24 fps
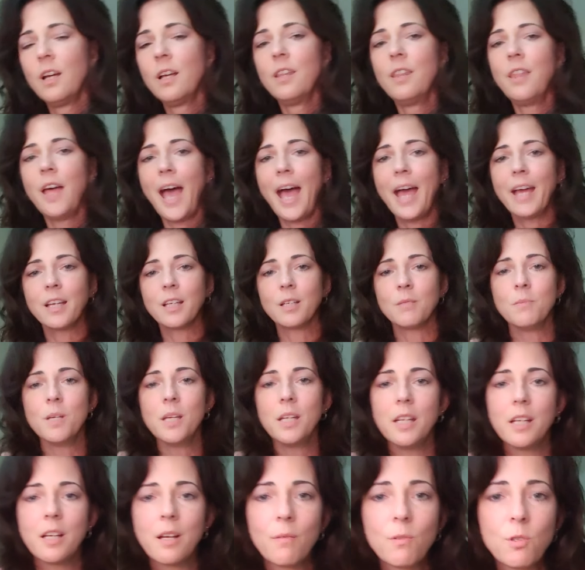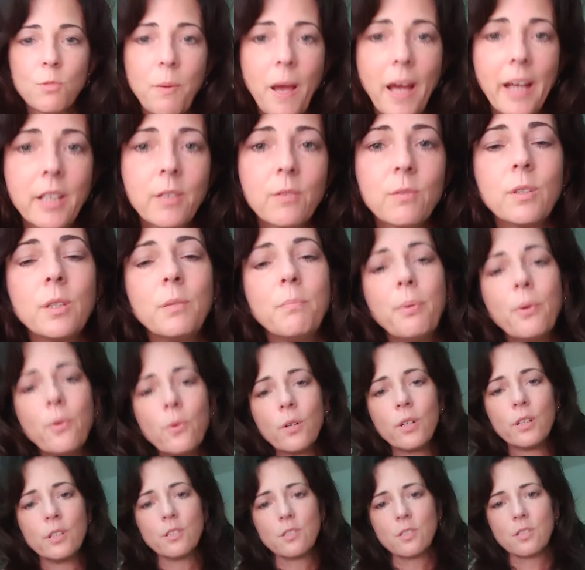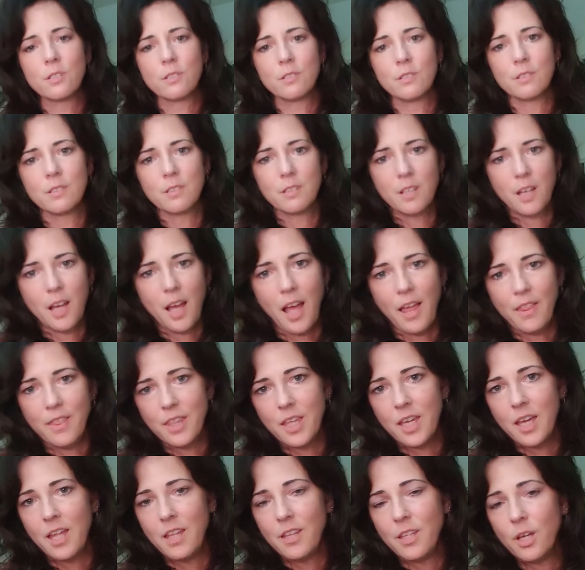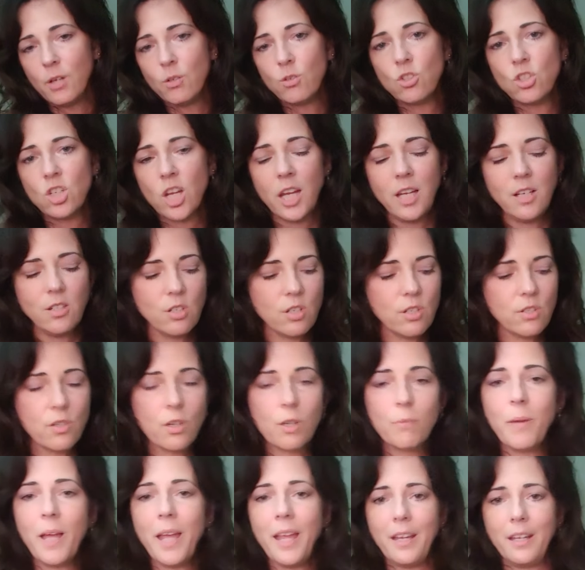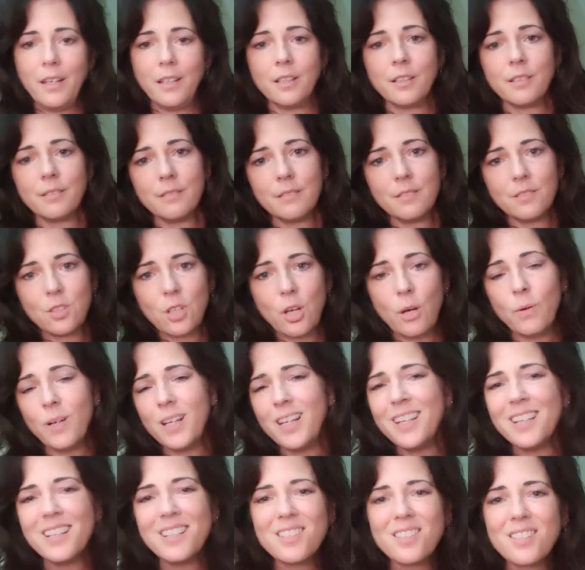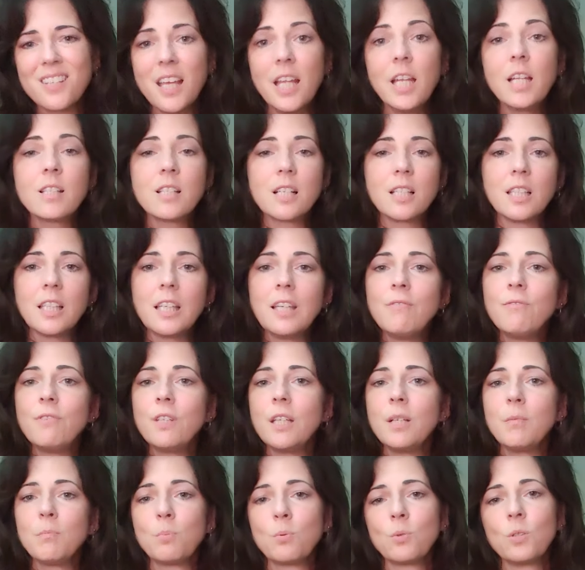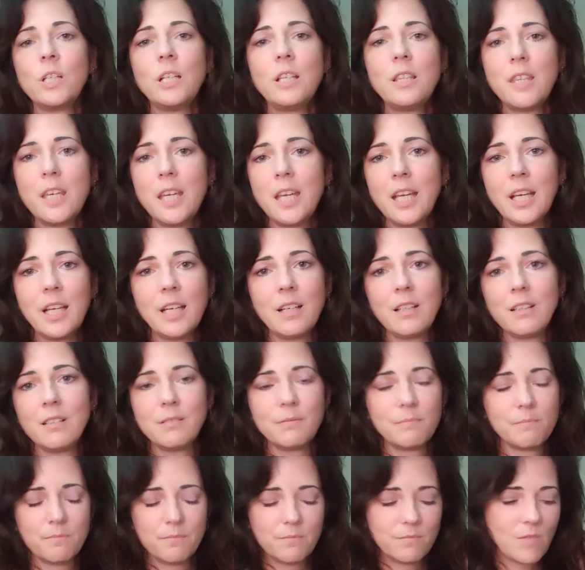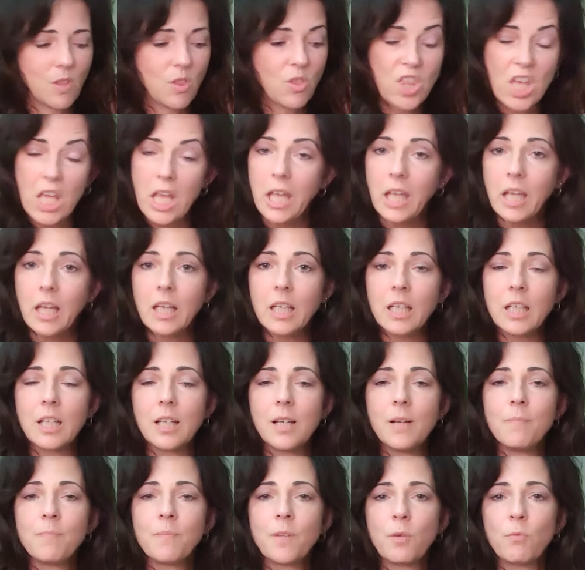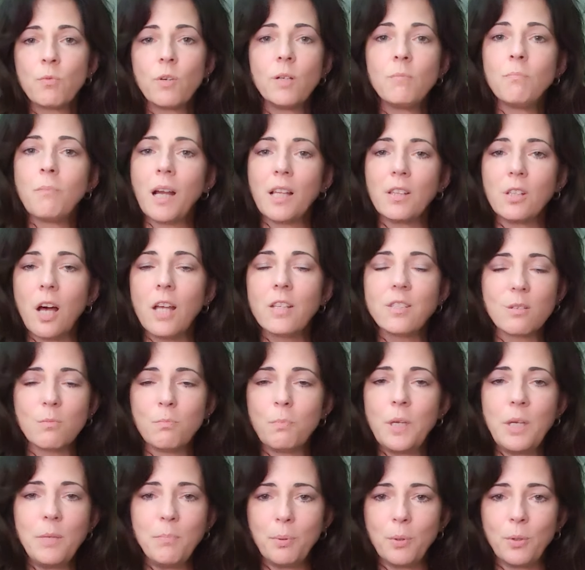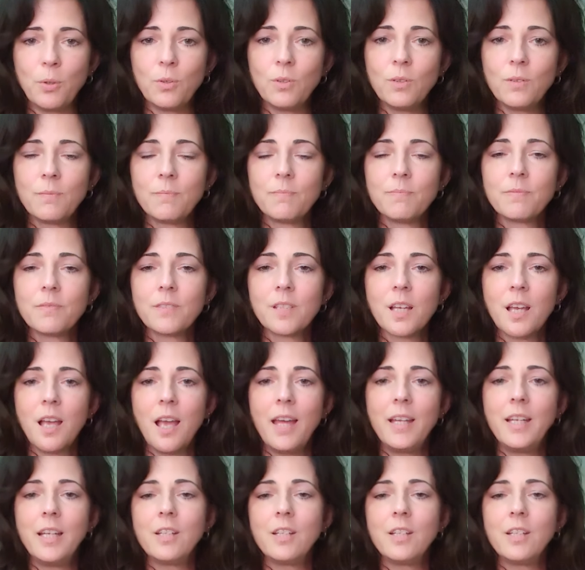That committee comes back and reports, and then those changes are made. So it is a living, breathing thing written by lots of people, and